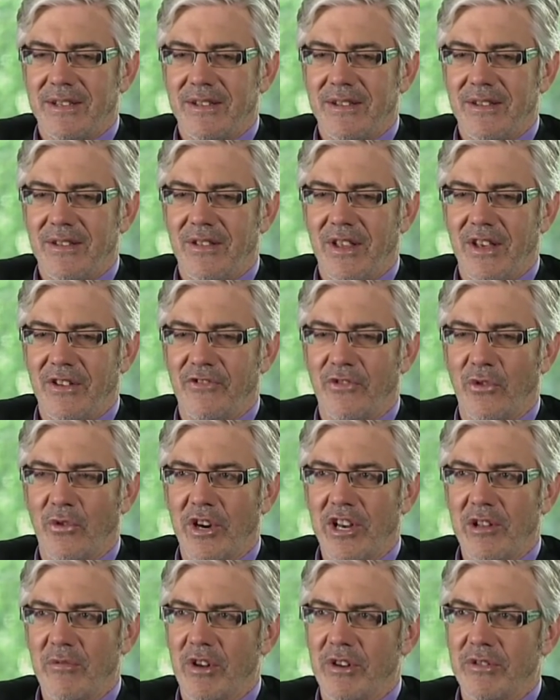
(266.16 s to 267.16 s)
therefore,
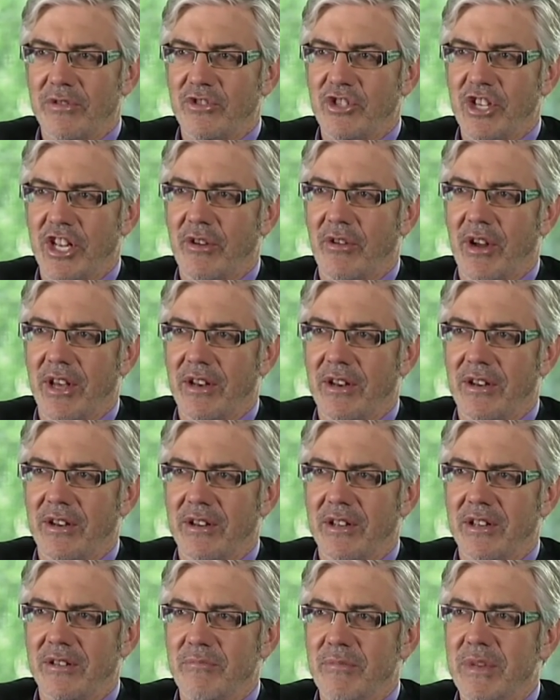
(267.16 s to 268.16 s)
anyone who generated
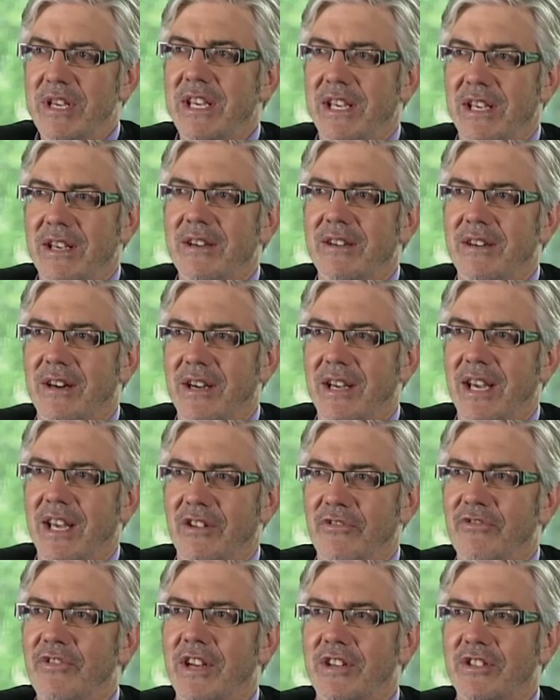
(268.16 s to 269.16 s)
it in me, I had
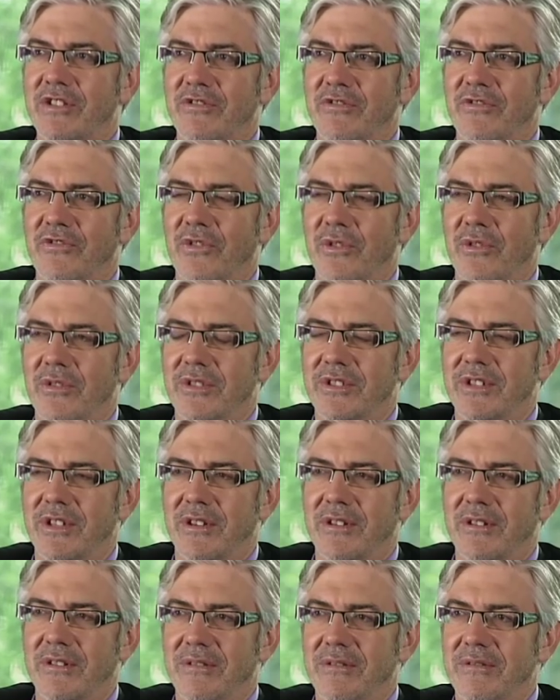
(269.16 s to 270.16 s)
affection for.
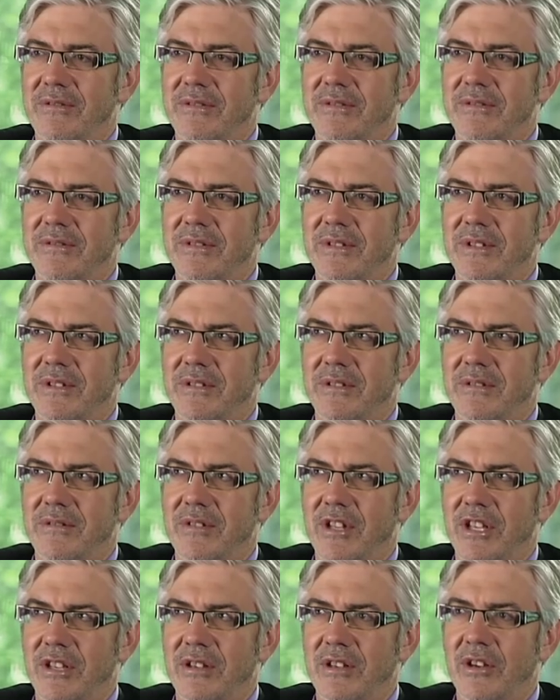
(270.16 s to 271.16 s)
So in
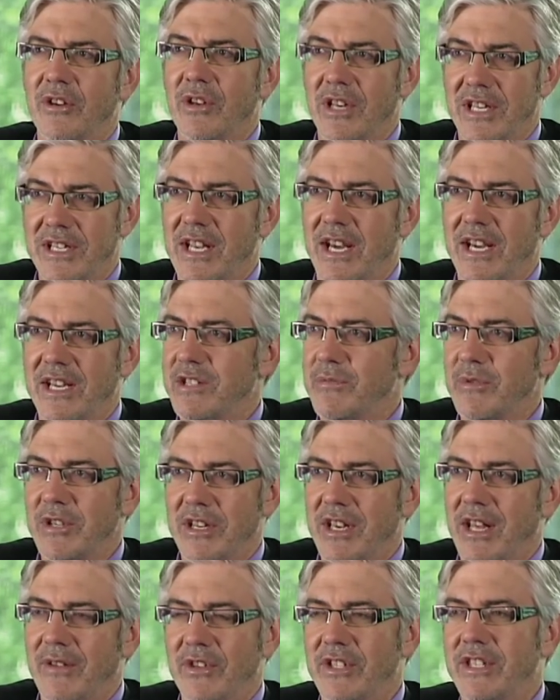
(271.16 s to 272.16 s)
the early days, we
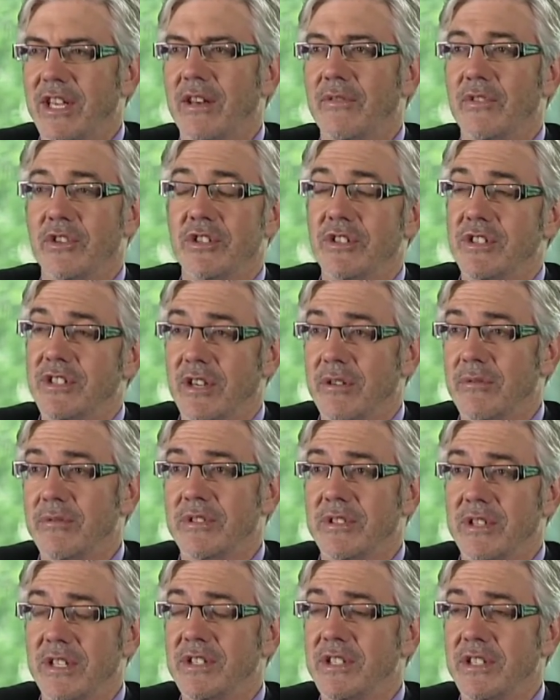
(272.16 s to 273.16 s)
didn't have a television, so it
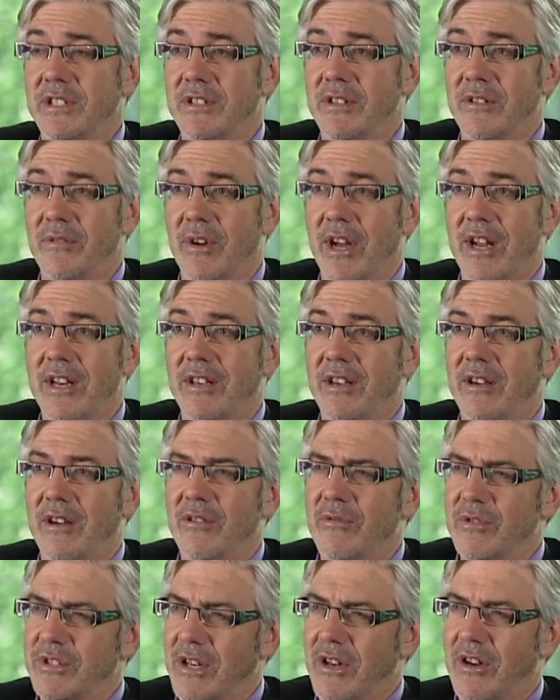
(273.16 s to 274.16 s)
was listening to the radio.
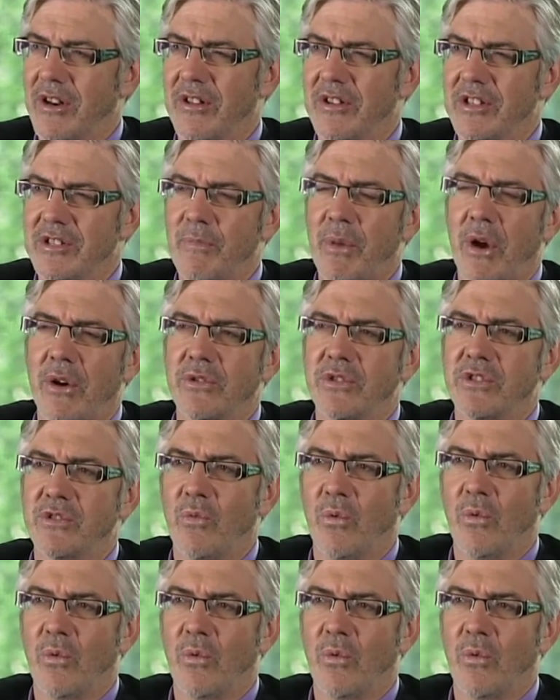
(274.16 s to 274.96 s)
And it was a lot of those post